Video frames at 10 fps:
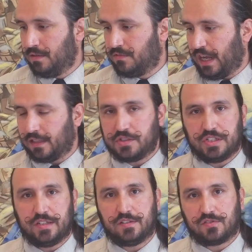
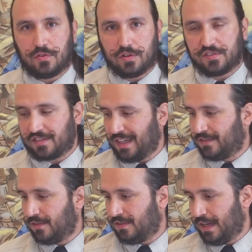challenges or
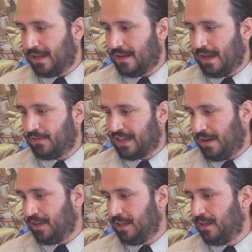successes that I was
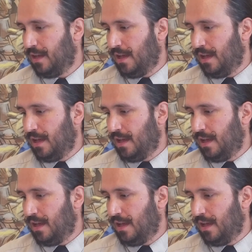having.